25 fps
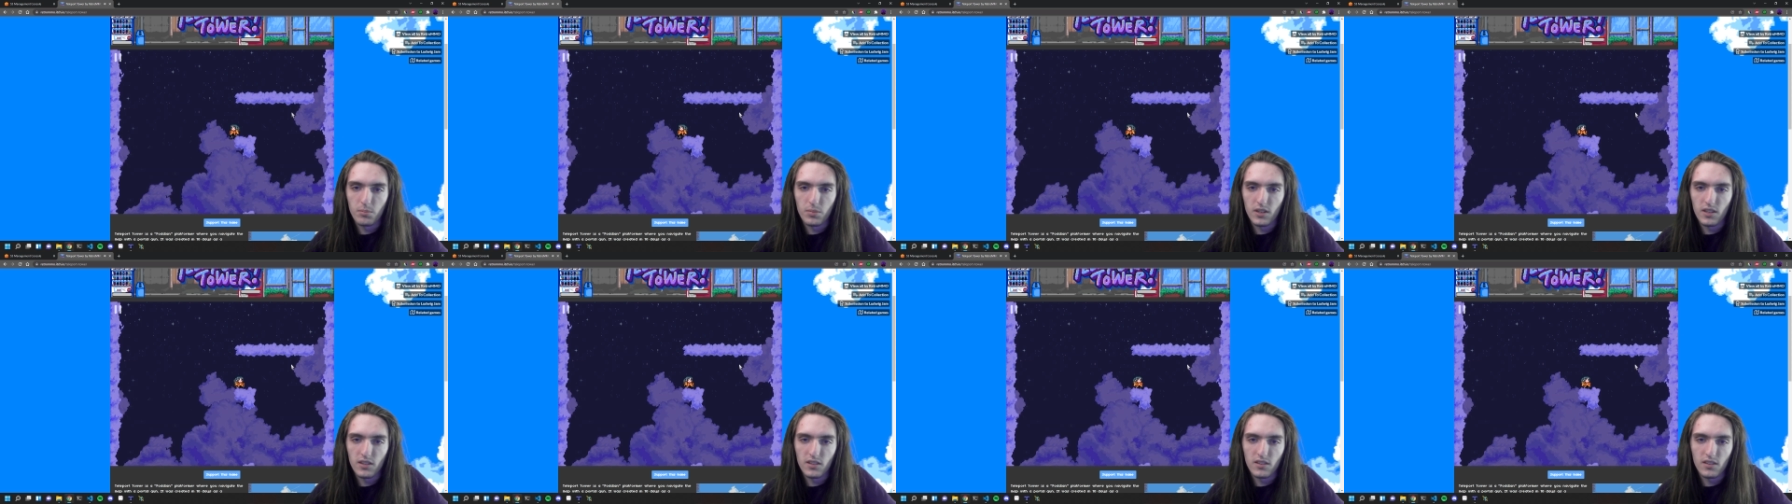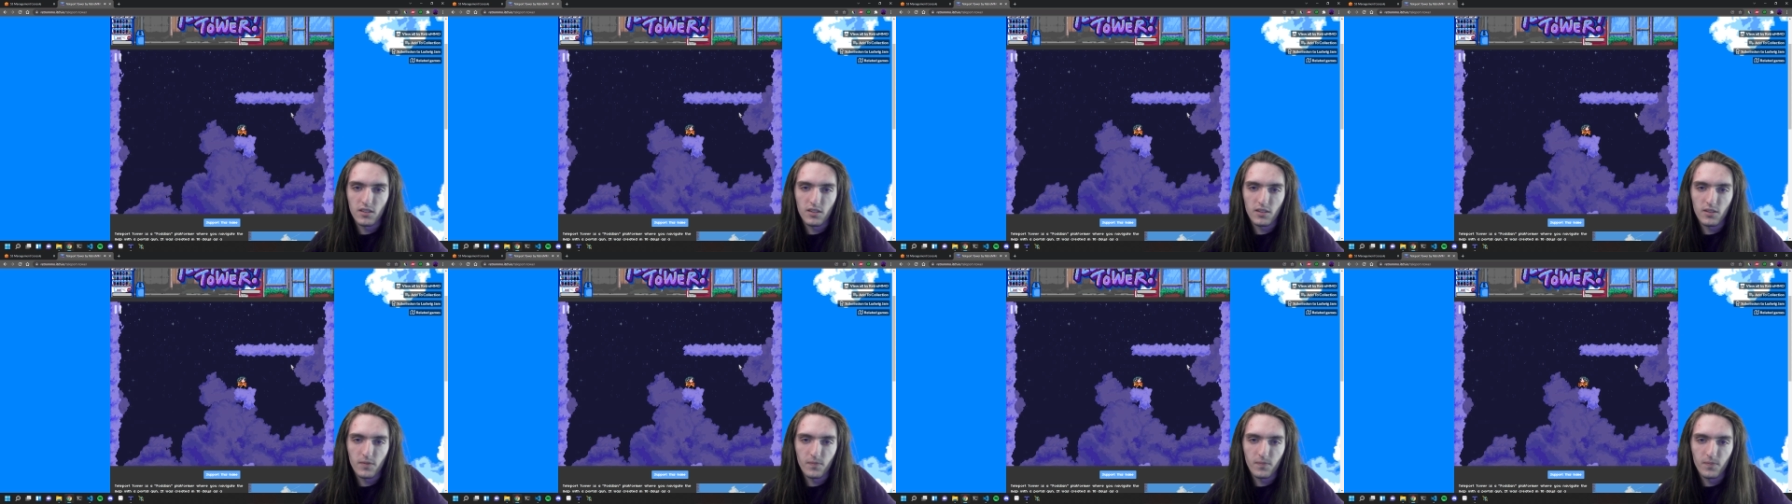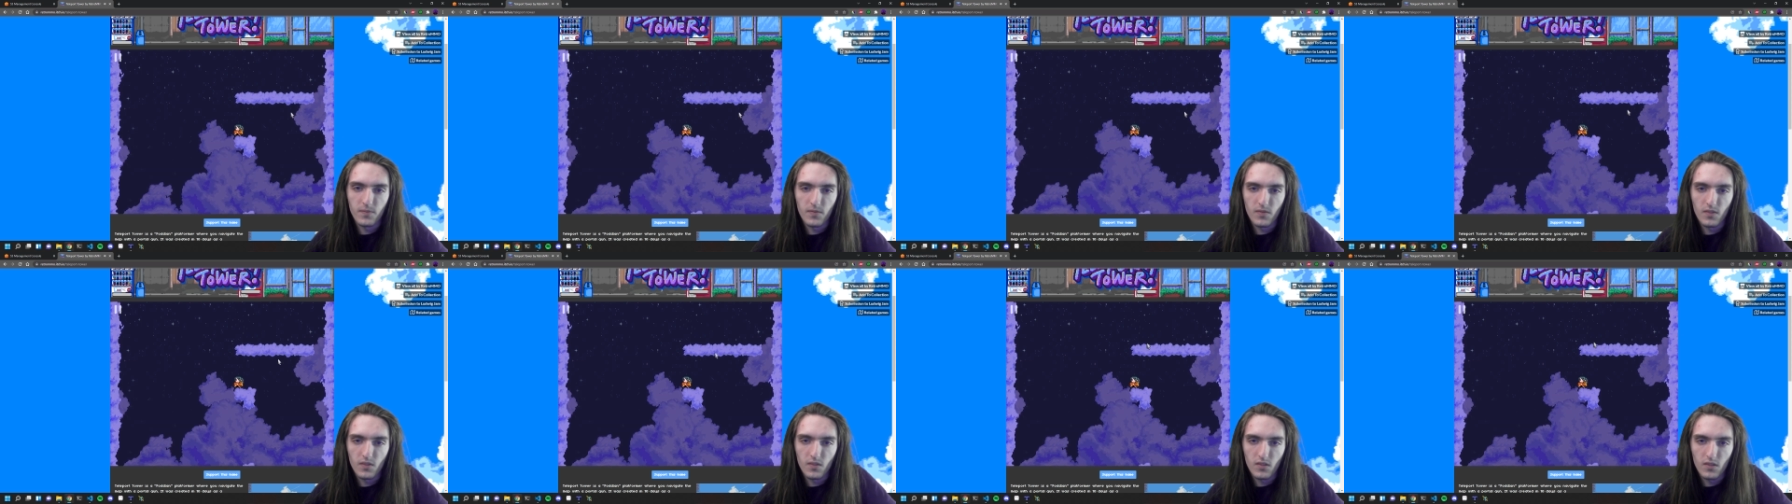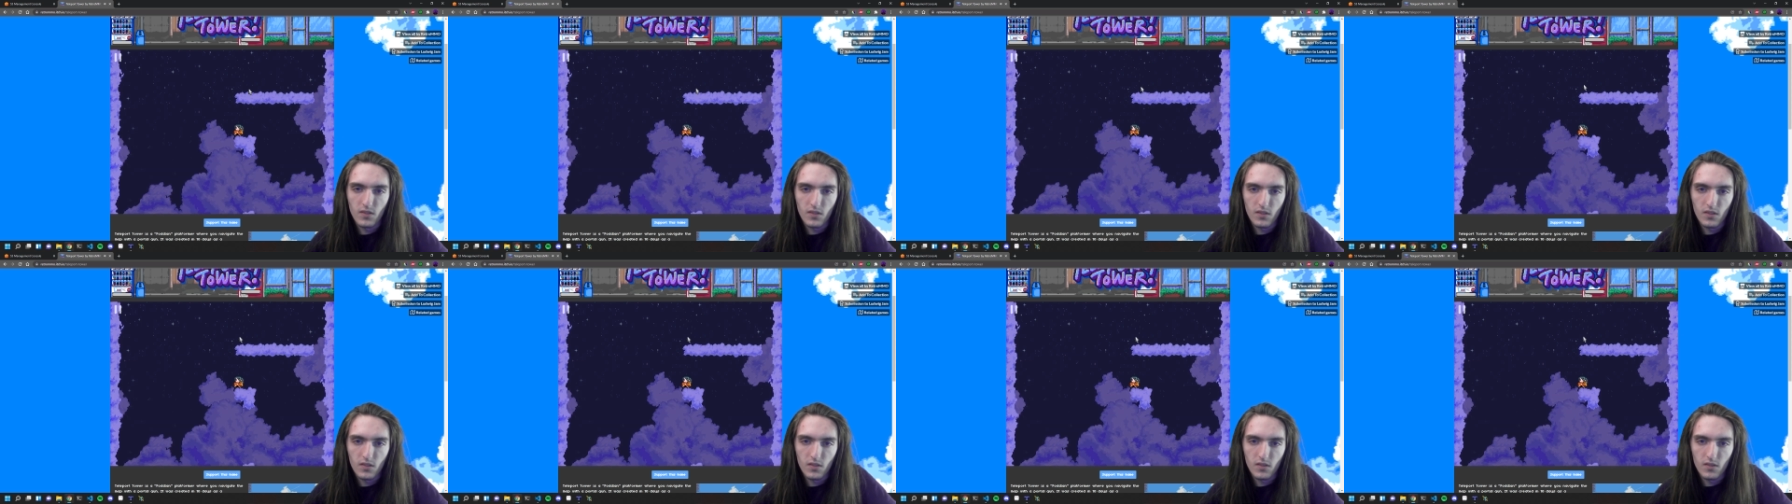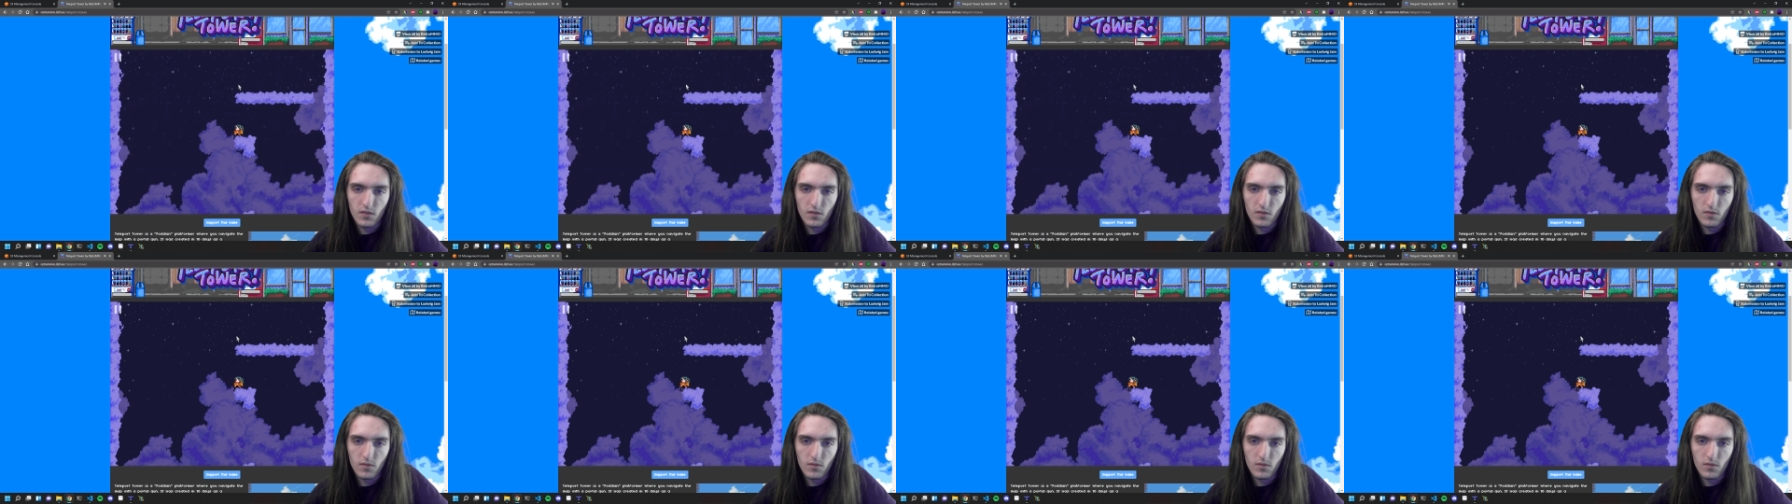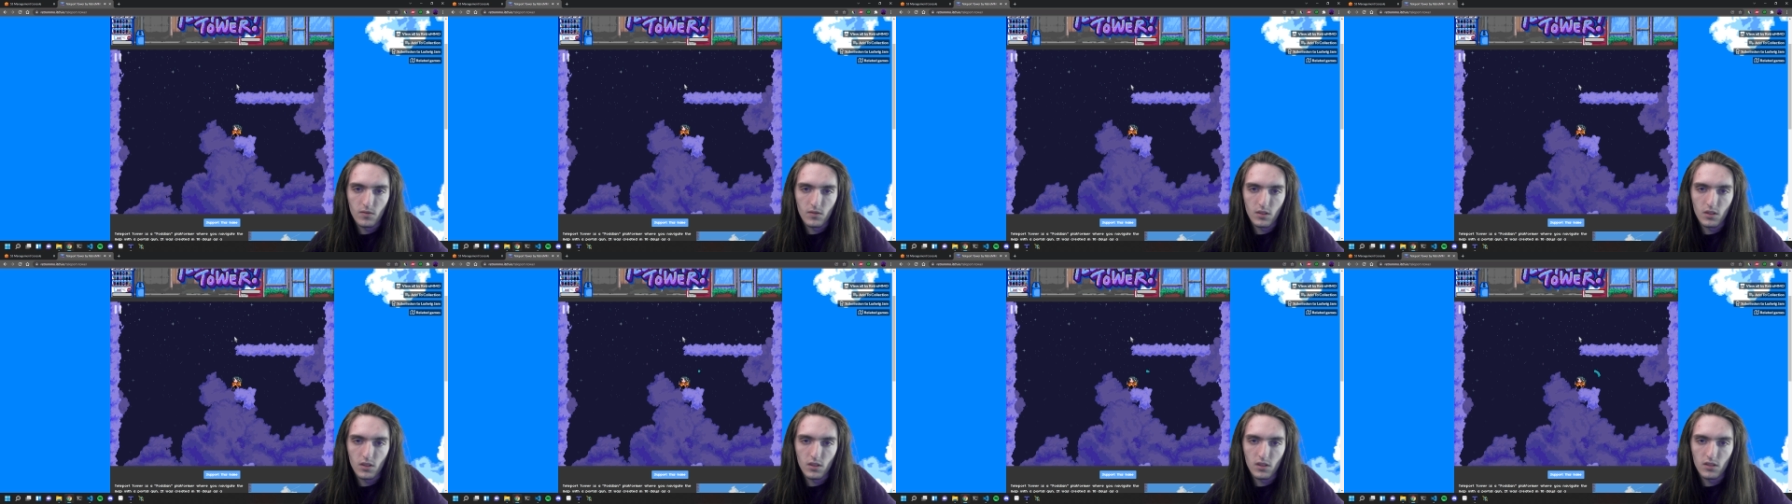but
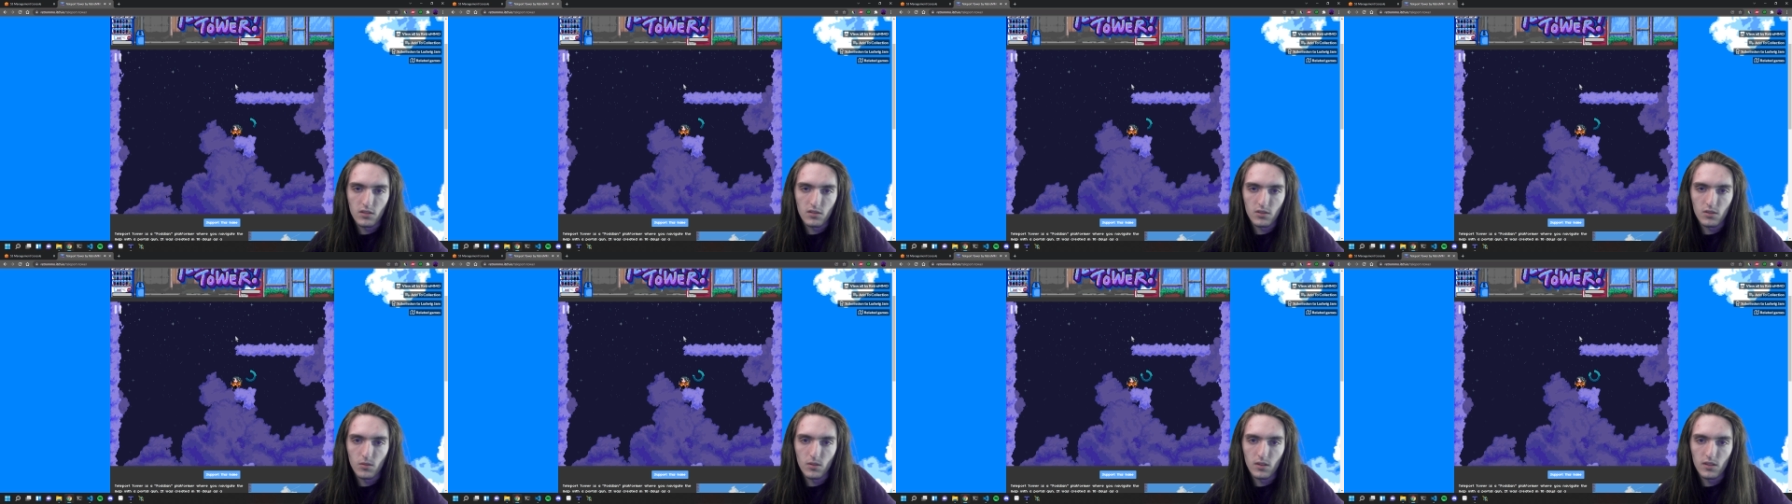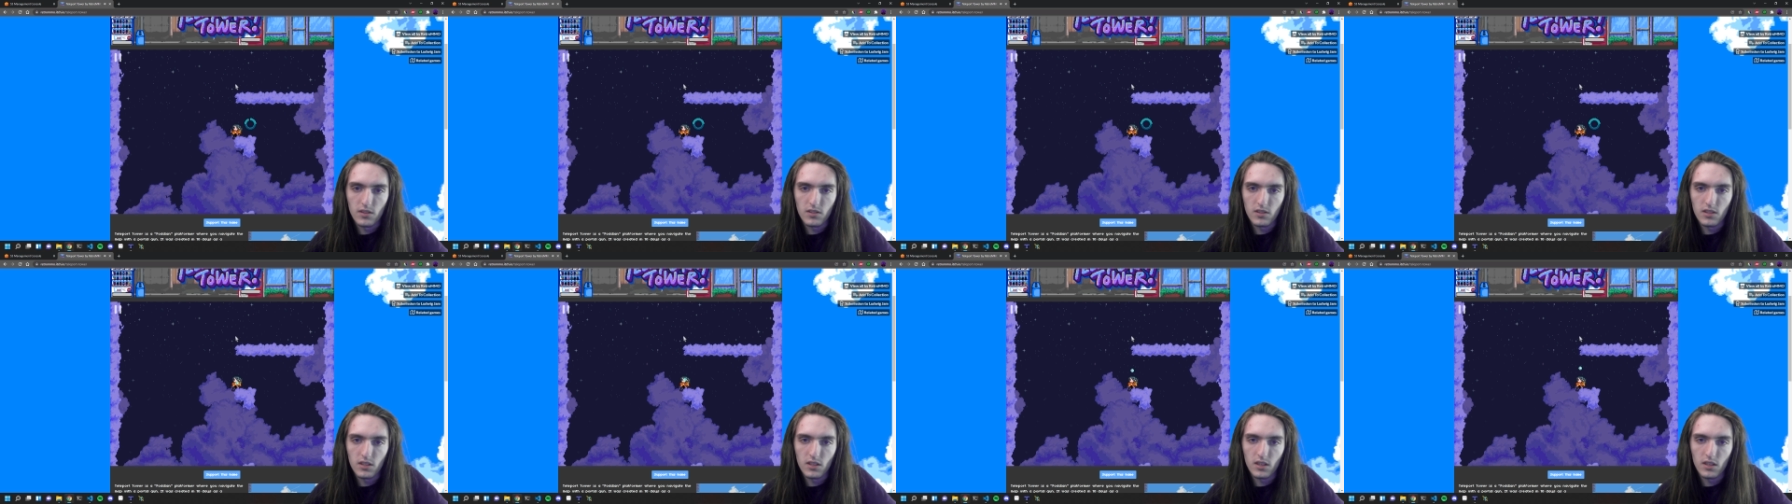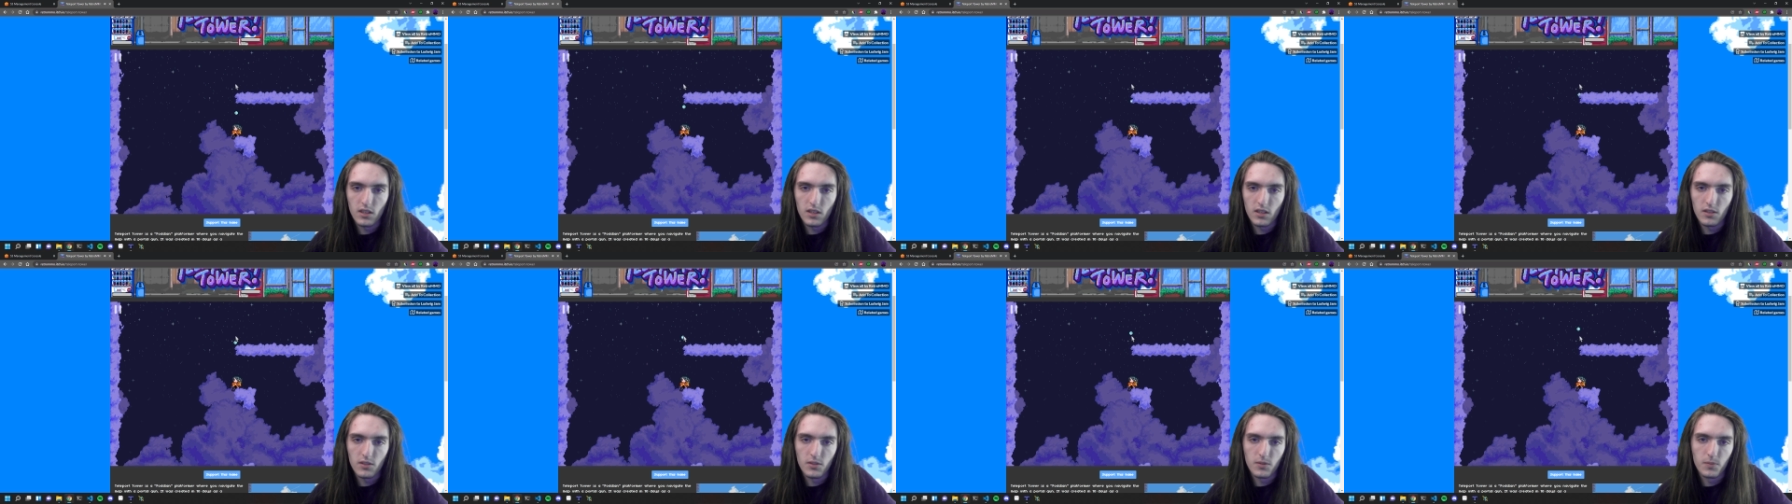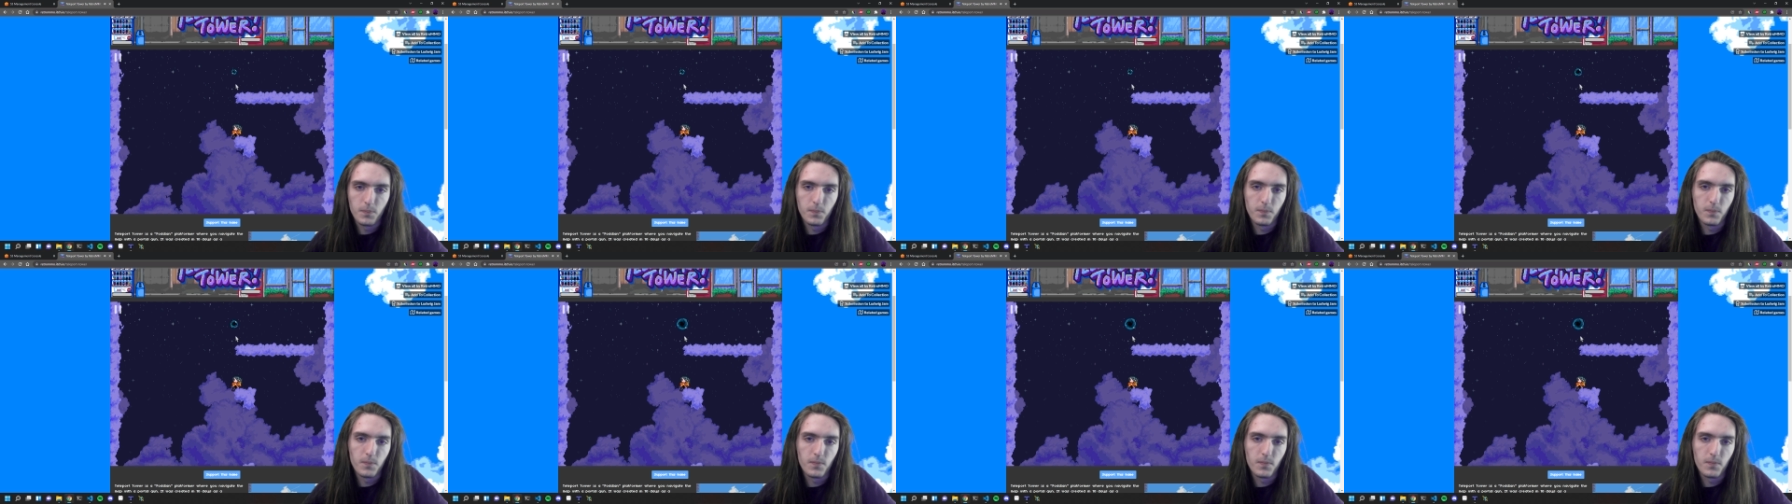let's go ahead and see, I guess.